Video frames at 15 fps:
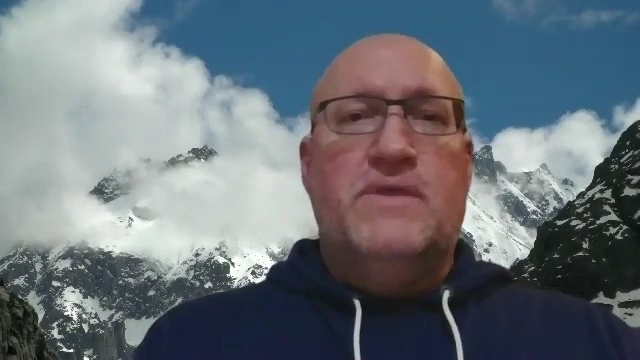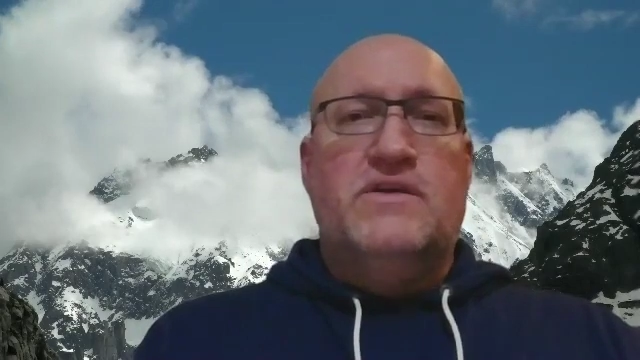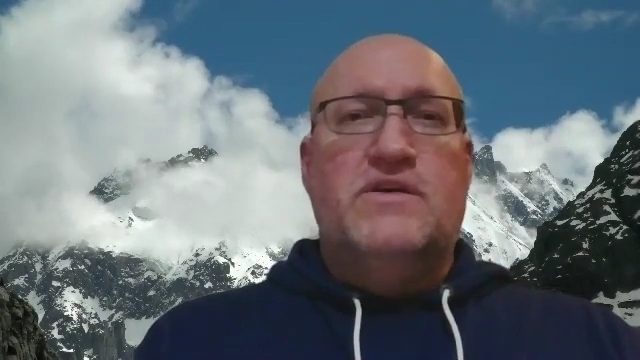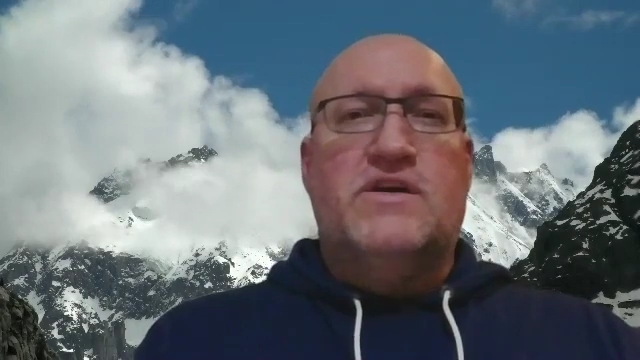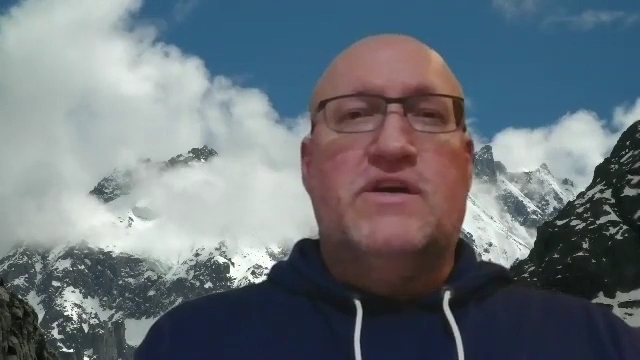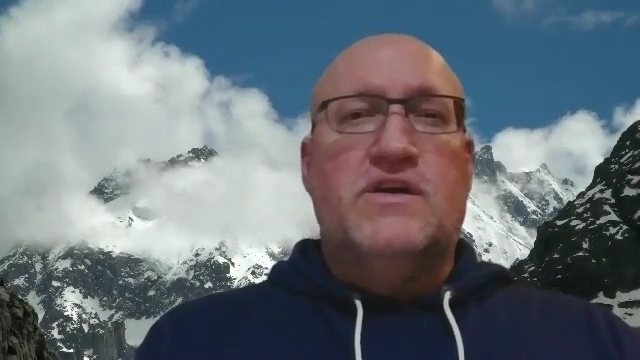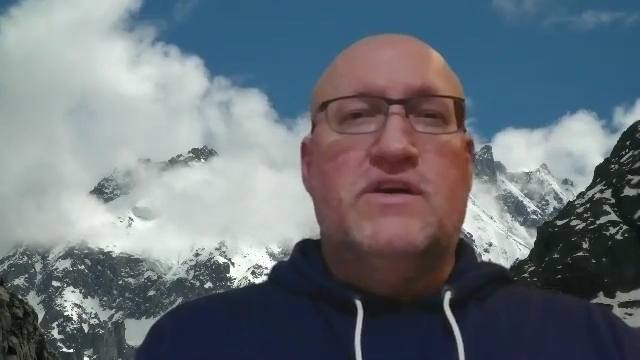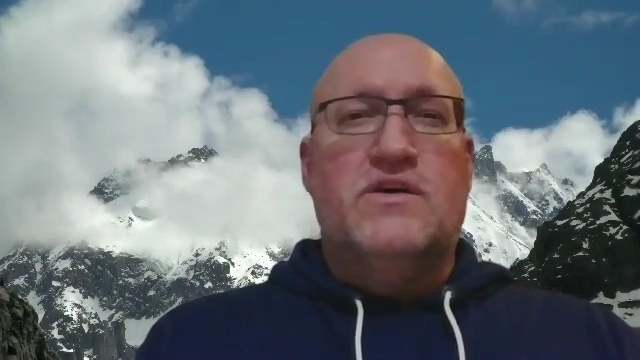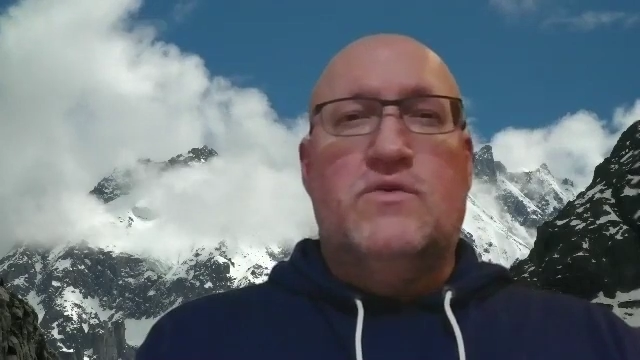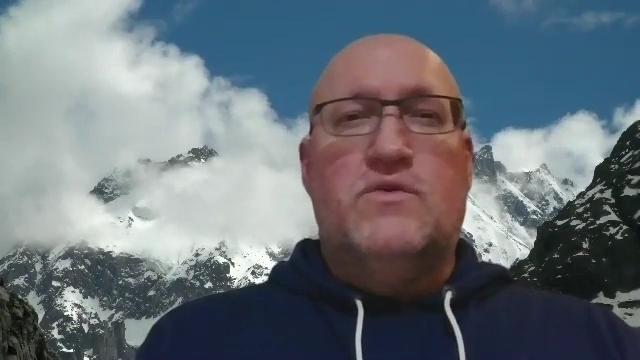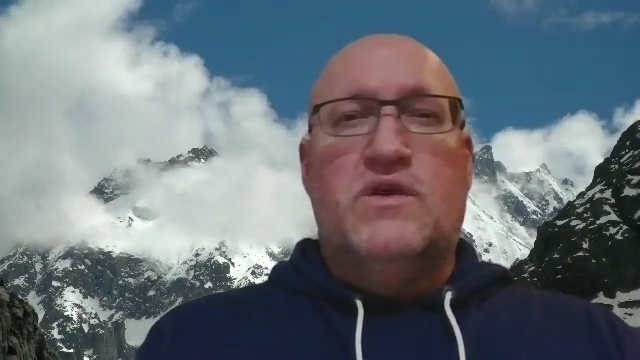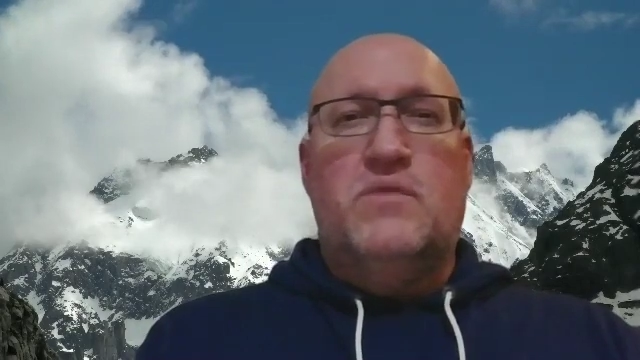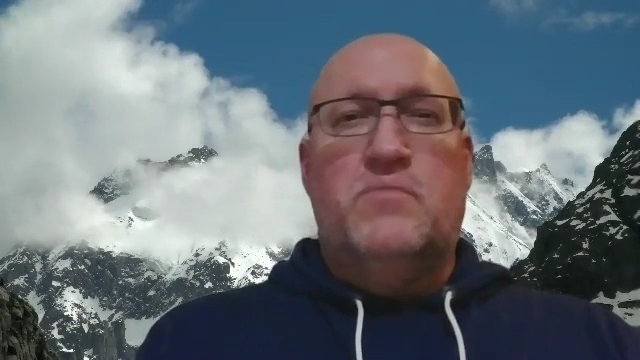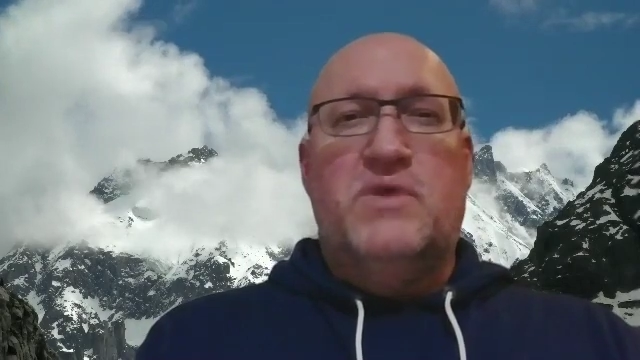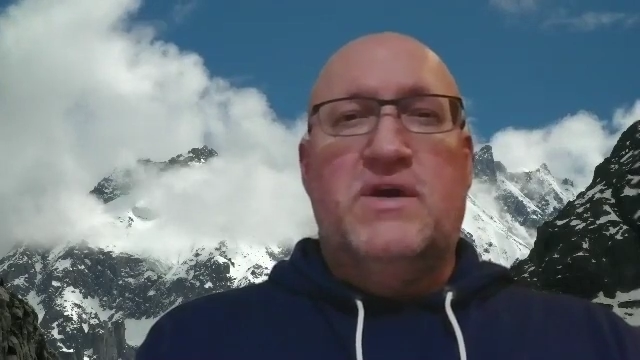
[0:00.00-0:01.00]
You can go
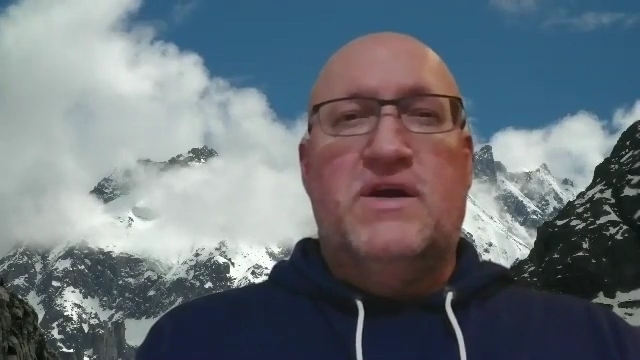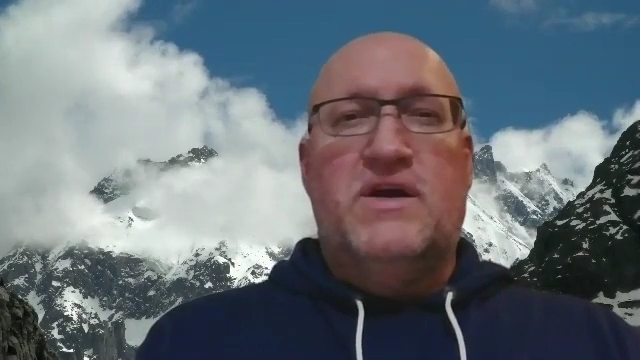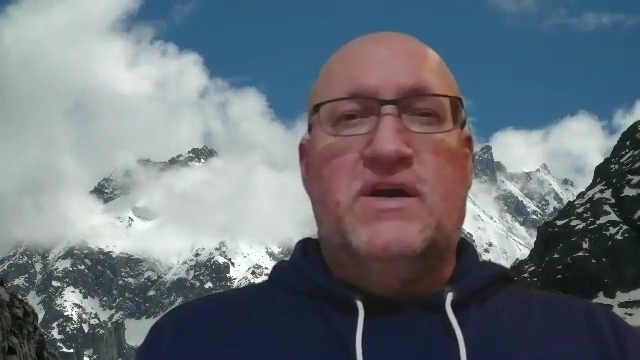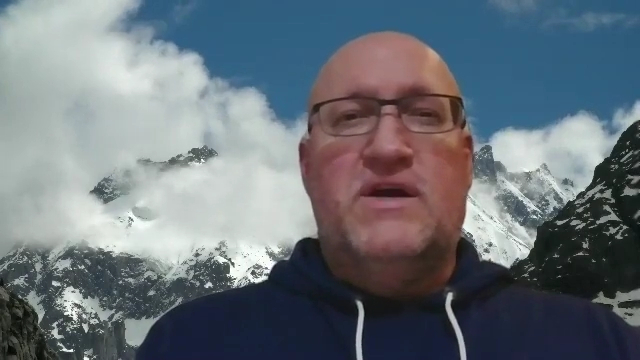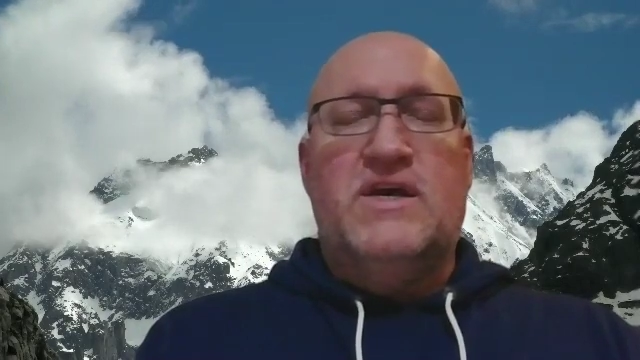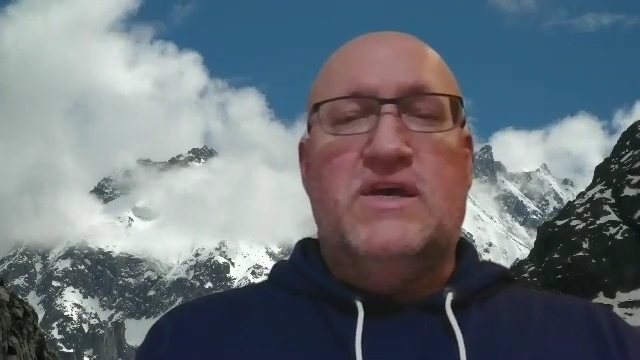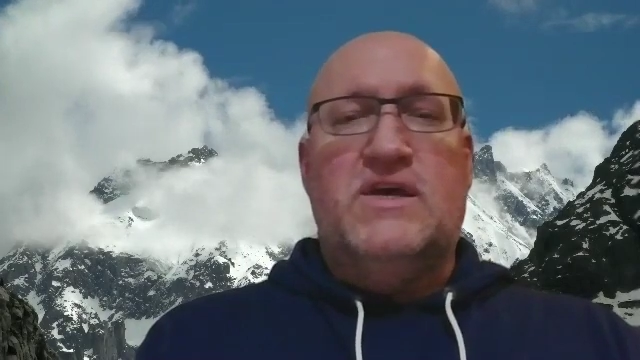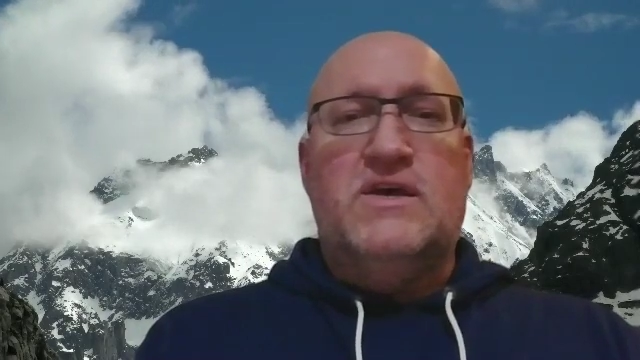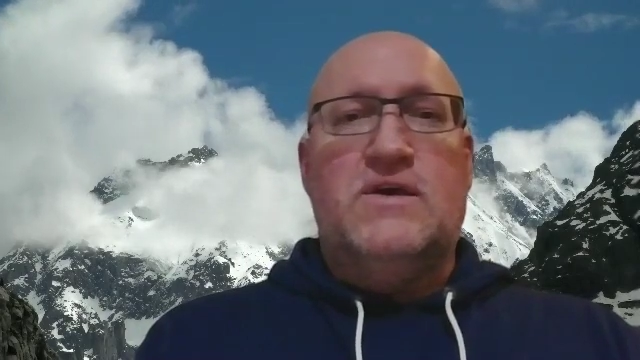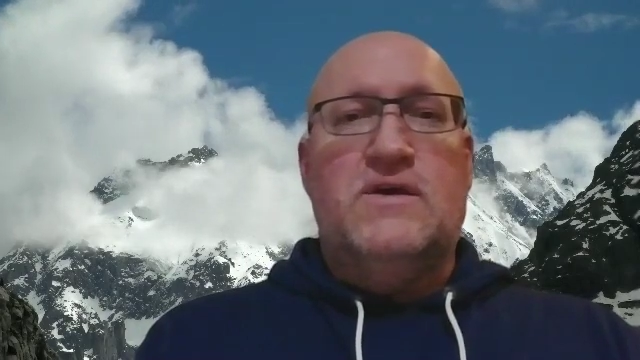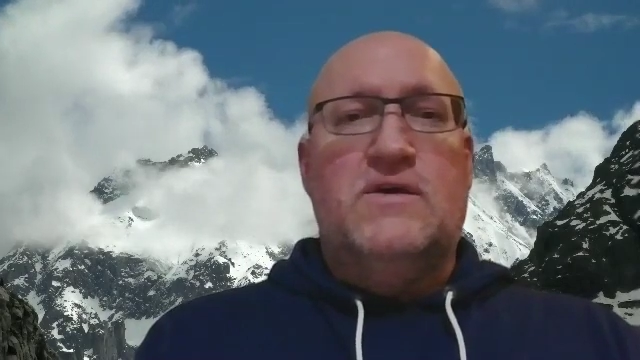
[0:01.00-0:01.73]
on a big hike,